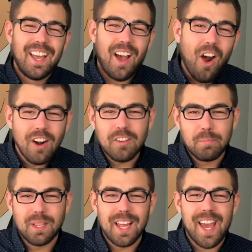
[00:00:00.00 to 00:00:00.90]
Art of
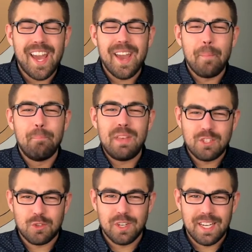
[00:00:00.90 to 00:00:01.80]
Play
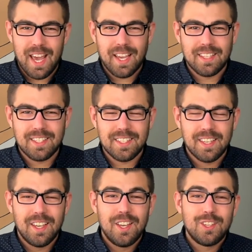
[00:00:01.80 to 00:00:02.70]
mystery decks.
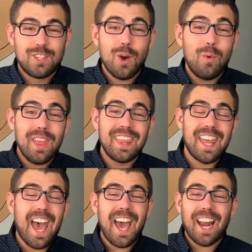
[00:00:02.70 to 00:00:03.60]
So with
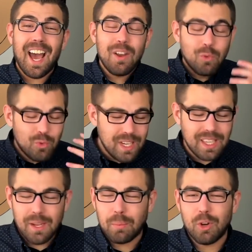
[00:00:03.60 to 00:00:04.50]
that, I
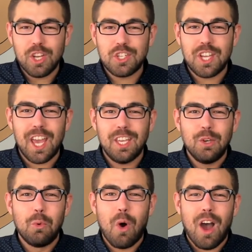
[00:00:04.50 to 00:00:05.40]
really appreciate
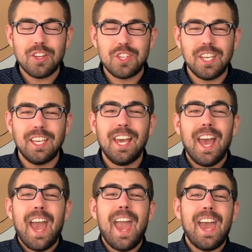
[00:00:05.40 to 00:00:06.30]
you watching,
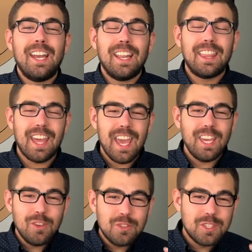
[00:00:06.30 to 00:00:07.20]
and
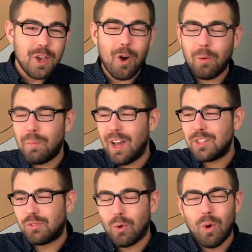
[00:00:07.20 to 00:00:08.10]
thank you so
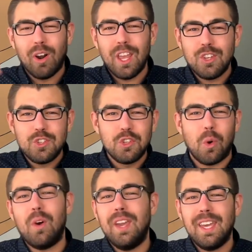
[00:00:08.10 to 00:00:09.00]
much for
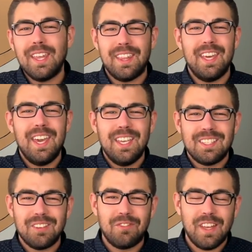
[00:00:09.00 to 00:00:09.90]
enjoying
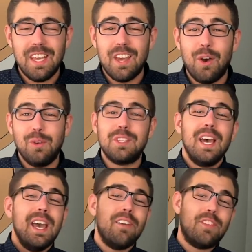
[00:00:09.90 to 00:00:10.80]
these videos.
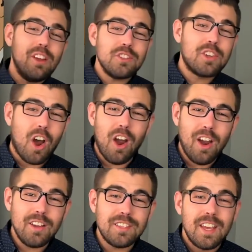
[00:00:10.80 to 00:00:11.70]
If there's
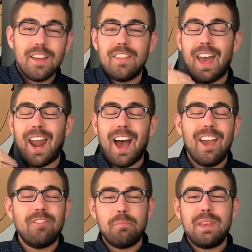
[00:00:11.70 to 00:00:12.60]
cards that
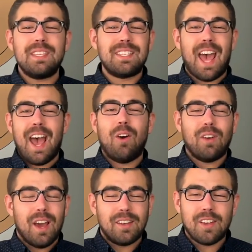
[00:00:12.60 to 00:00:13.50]
I've missed
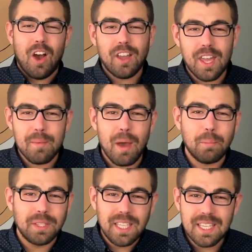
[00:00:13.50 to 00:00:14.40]
out on talking about,
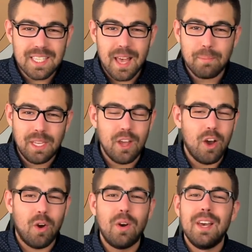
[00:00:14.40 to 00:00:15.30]
please let me
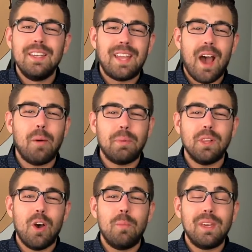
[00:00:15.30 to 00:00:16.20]
know down
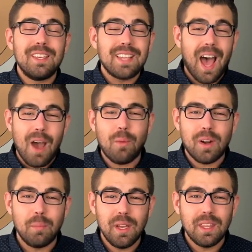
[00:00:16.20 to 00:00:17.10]
below because I want
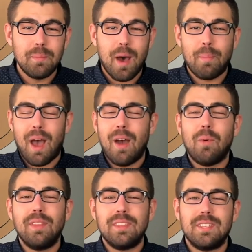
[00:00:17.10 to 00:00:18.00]
to bring them up. I
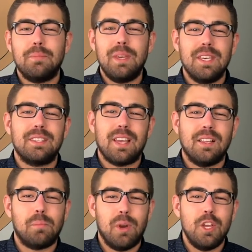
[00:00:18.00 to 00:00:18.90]
want this to be a
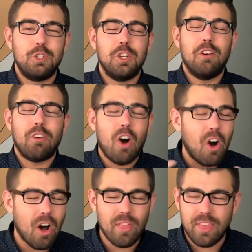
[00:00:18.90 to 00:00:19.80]
celebration of
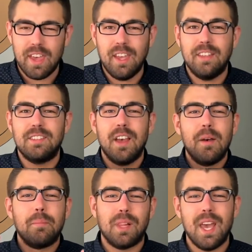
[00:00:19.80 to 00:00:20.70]
all things
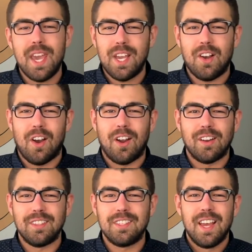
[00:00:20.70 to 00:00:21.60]
playing
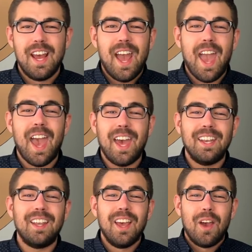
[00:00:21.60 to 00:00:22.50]
cards.
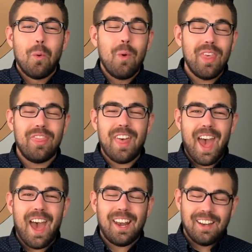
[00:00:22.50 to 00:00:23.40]
And with
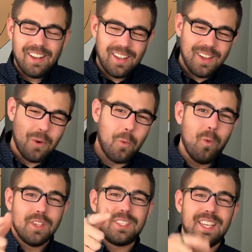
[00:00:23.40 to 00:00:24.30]
that,
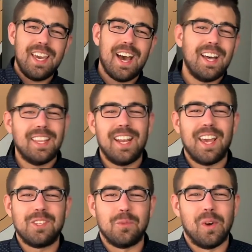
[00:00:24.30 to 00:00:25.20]
We'll see you on the
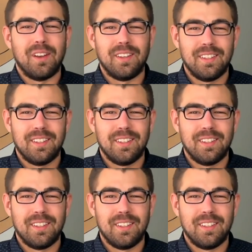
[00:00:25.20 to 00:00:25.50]
next one.